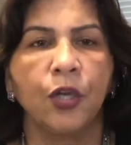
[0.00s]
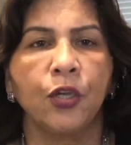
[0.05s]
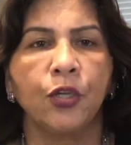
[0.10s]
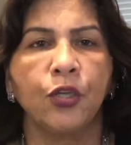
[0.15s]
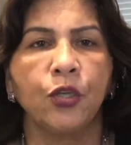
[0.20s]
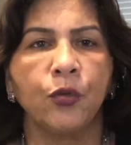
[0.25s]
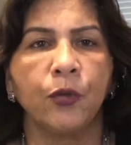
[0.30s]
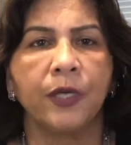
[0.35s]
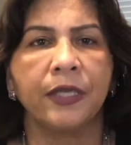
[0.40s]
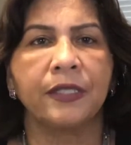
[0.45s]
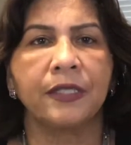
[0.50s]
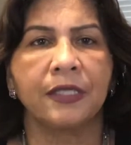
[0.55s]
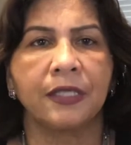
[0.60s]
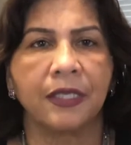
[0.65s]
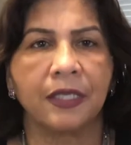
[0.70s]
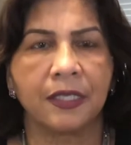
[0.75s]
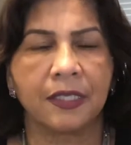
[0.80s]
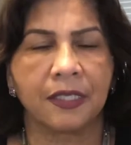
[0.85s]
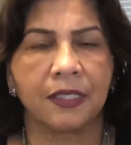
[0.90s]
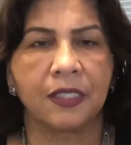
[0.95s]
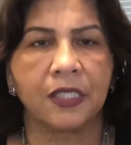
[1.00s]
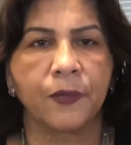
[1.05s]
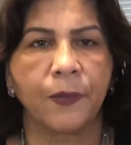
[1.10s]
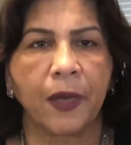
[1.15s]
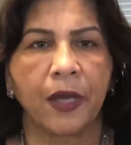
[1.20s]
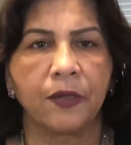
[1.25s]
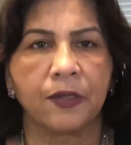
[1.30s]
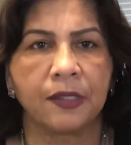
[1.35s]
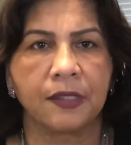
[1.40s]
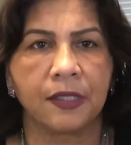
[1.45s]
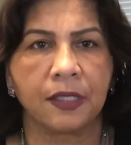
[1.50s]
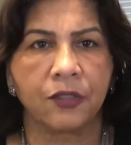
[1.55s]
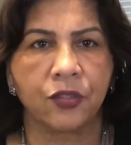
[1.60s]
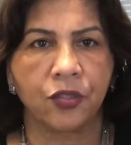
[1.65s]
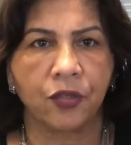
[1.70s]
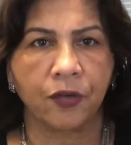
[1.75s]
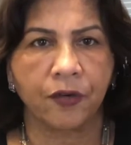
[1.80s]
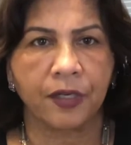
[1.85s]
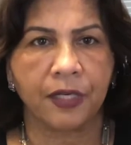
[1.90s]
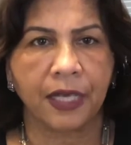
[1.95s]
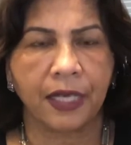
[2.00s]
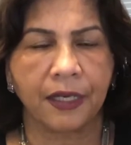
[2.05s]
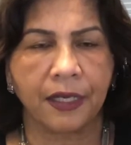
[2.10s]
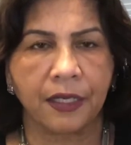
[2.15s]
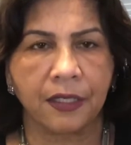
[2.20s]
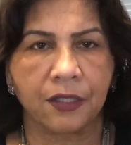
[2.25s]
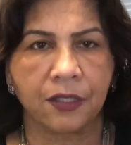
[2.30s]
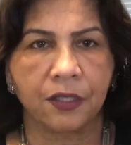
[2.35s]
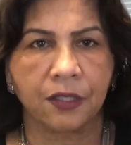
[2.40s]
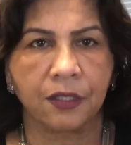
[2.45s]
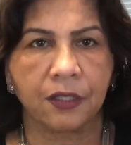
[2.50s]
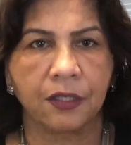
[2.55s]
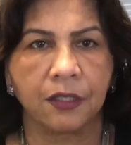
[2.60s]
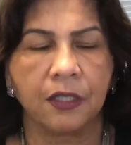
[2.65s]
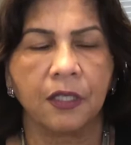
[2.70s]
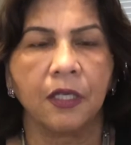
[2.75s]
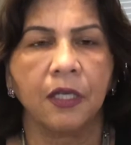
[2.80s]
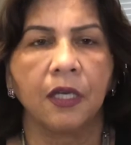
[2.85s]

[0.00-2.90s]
U.S. citizen spouses and children can enter.